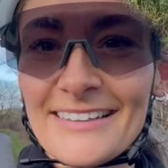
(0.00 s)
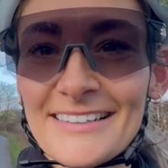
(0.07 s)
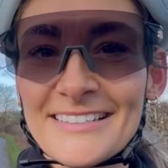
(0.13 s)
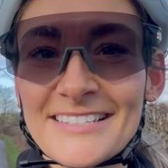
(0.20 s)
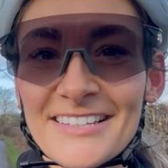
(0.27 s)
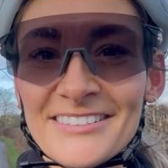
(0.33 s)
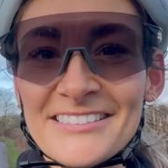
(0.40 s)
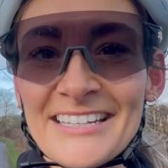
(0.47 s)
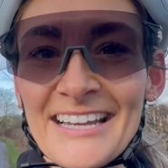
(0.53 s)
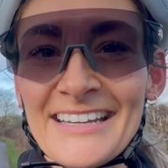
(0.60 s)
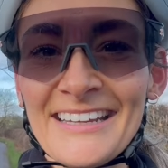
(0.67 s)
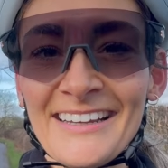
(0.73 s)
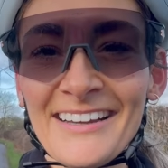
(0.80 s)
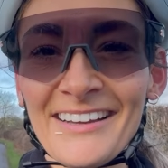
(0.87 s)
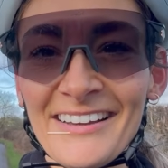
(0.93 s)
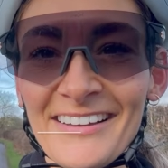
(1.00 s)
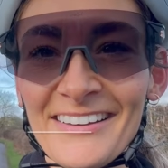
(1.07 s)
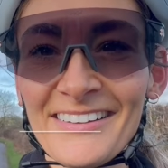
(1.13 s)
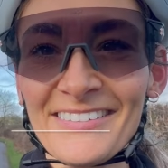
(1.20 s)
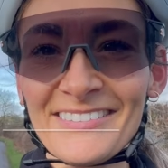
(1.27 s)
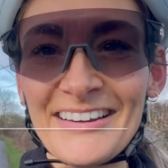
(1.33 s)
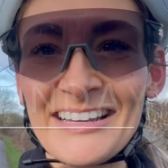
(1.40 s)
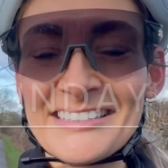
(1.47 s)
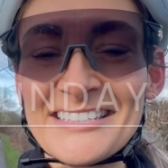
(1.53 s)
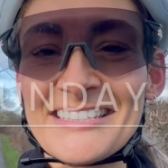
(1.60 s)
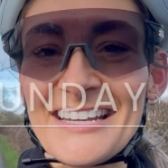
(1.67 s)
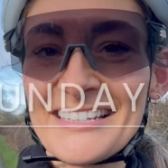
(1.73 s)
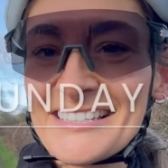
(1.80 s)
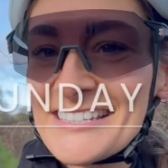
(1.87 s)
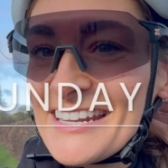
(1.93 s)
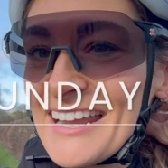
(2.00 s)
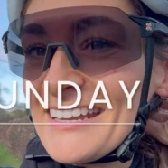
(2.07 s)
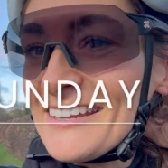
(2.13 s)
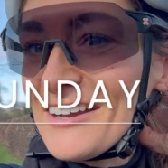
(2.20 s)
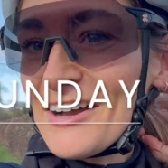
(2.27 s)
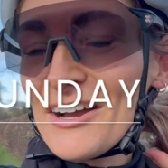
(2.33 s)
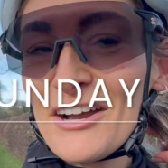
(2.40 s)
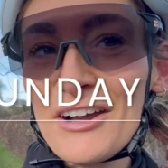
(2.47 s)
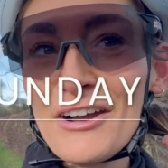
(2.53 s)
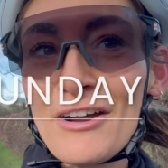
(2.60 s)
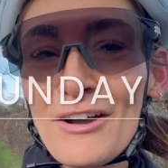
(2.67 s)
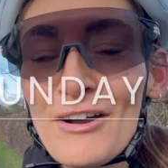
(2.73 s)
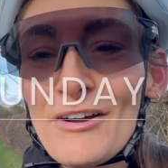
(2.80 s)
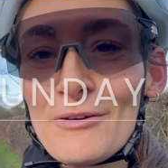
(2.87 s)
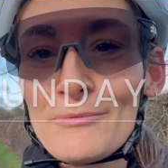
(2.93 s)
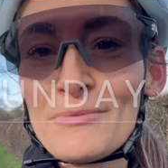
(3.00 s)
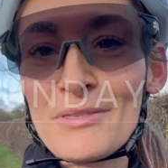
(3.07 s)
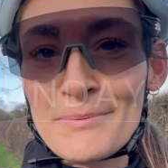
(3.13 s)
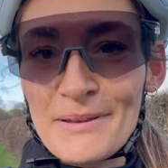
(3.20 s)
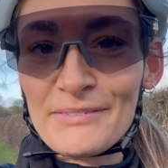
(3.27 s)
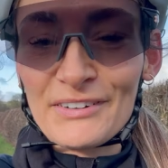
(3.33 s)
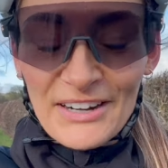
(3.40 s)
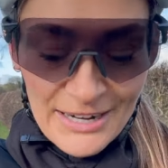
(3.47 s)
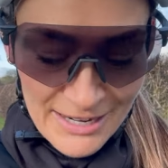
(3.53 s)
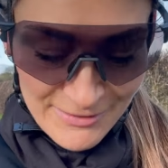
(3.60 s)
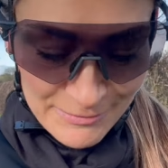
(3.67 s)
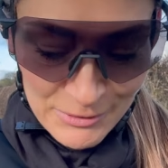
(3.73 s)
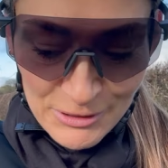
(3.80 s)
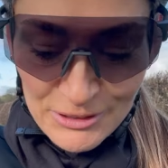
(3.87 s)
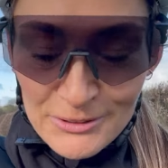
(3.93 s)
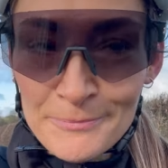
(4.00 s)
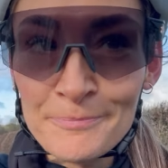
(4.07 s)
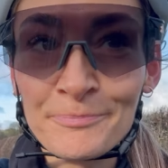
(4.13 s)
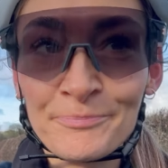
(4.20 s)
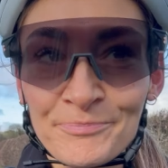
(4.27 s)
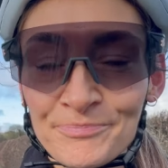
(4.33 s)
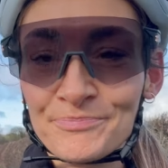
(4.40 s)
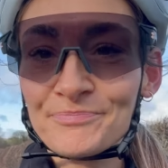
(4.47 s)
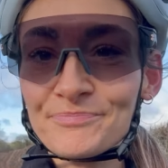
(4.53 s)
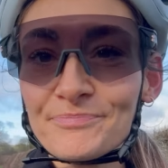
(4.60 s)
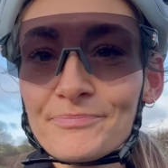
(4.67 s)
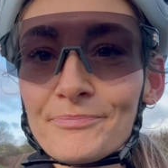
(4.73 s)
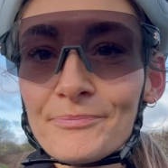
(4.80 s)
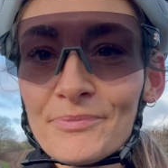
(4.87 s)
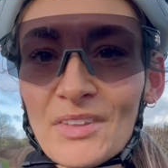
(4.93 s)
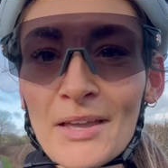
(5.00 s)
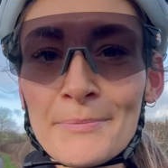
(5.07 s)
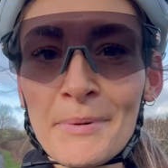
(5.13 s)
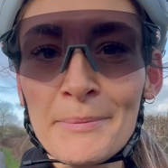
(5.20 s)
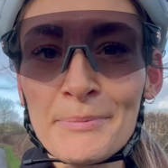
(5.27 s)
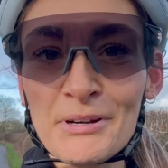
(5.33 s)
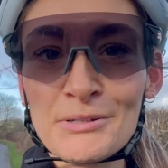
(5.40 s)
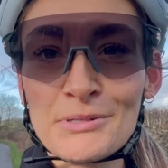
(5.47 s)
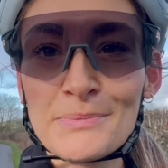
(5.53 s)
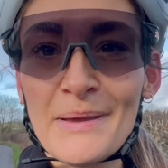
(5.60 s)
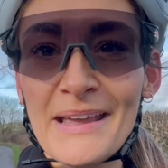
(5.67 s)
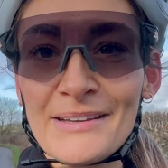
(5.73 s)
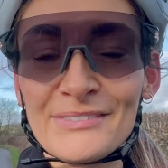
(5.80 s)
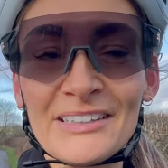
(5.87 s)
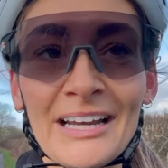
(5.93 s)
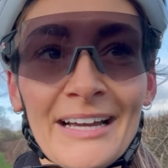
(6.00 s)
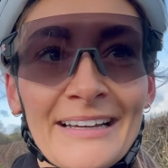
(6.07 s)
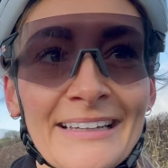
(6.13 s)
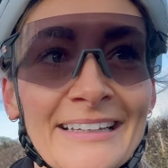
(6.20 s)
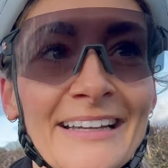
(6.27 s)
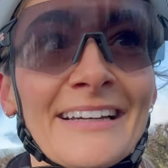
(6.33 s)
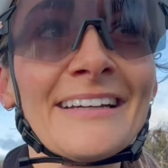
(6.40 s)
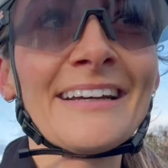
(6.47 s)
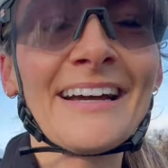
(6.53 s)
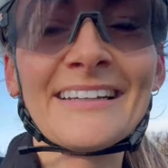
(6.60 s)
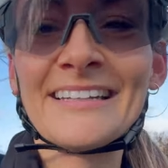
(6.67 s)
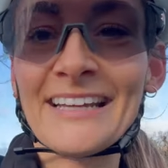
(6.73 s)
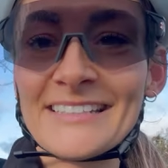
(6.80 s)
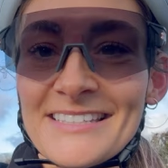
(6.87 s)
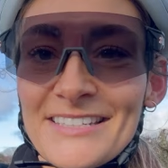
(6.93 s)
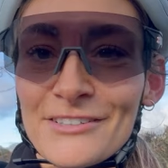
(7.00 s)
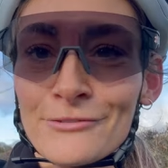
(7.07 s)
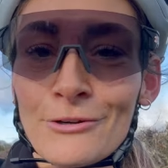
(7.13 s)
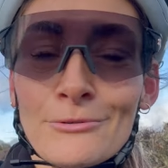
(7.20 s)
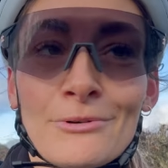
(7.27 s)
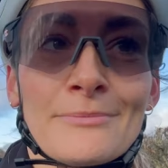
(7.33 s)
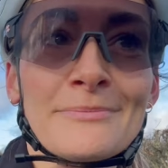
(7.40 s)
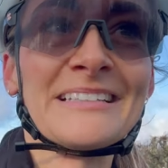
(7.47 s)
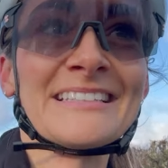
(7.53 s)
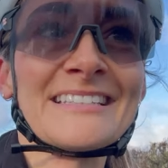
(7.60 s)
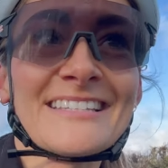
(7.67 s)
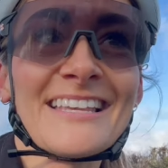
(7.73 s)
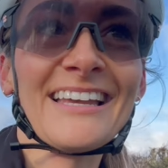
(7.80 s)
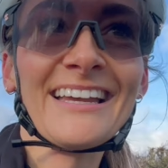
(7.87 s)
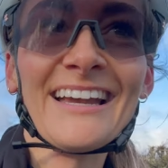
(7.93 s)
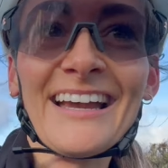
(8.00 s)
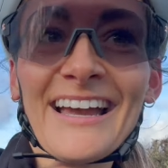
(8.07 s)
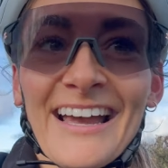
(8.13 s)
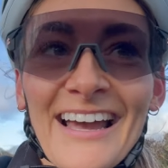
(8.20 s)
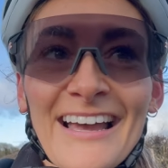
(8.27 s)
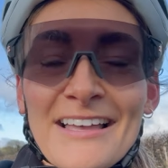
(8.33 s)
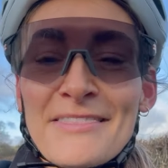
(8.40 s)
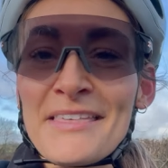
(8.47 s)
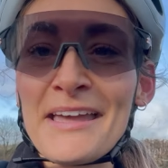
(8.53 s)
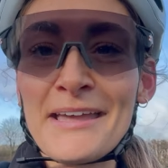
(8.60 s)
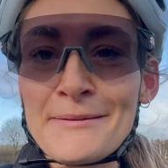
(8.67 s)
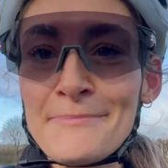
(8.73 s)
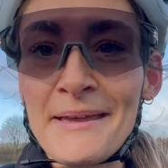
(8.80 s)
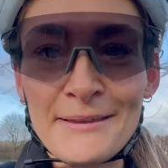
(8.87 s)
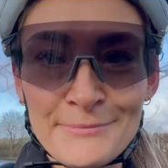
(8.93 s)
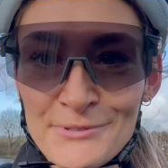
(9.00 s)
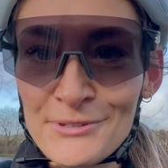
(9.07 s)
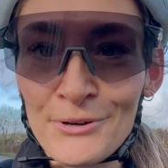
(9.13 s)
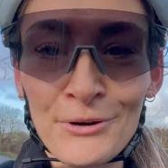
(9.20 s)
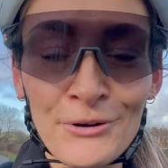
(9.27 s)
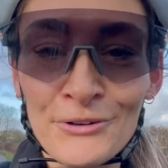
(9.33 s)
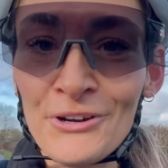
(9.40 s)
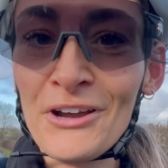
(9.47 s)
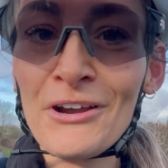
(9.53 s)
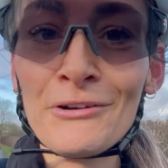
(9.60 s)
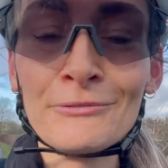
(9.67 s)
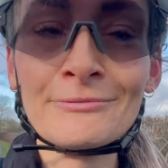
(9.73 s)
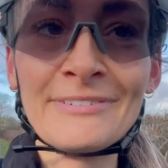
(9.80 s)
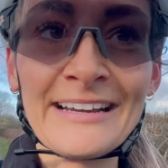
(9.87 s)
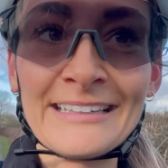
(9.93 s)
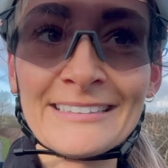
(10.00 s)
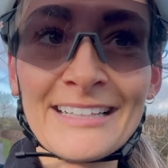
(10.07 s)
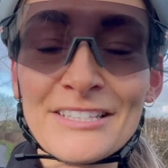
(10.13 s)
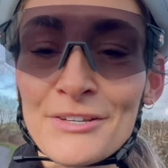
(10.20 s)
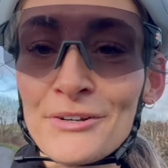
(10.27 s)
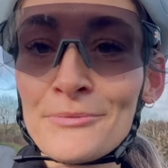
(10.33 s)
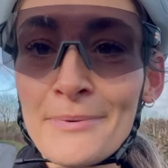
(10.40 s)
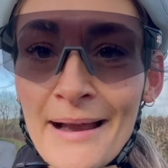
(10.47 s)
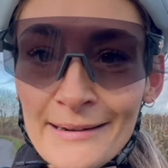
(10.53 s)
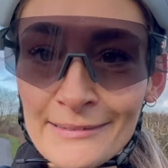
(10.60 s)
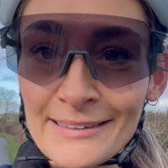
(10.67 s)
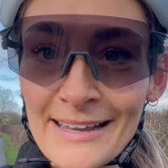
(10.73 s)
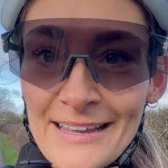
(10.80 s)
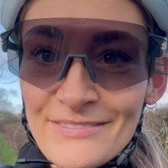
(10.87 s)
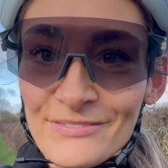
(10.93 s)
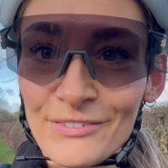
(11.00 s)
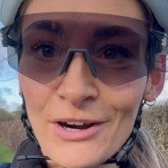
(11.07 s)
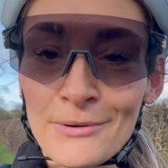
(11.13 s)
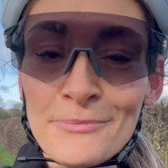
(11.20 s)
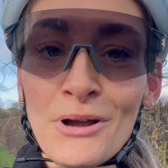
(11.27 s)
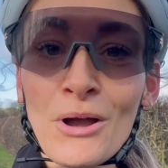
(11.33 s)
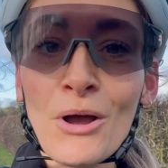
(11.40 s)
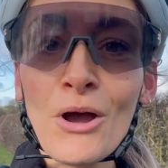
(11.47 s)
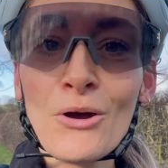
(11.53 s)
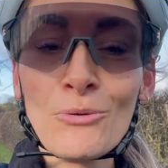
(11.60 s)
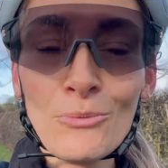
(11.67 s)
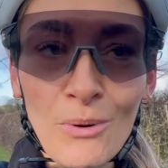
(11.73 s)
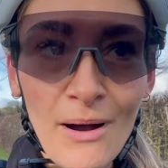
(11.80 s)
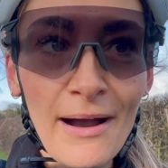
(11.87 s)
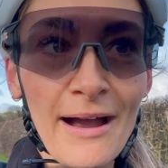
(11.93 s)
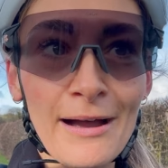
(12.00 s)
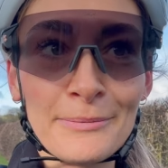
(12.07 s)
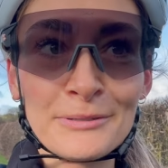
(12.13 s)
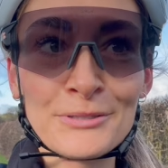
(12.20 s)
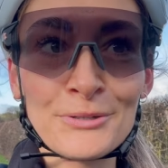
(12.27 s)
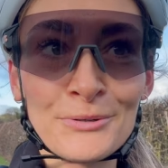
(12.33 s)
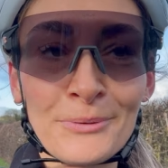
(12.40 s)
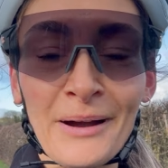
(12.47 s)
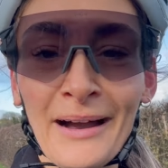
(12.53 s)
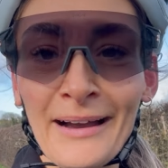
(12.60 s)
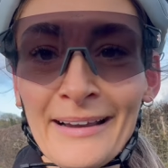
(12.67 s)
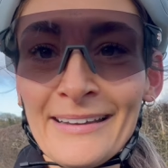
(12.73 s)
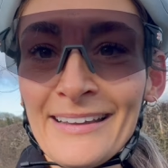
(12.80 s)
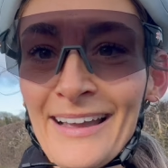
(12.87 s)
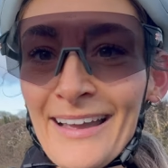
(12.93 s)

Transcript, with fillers: It's Sunday. We ended yesterday with a bit of a curveball. My body was behaving like a 90-year-old woman's. The hip pain was unreal. I don't know where it came from, what happened or why,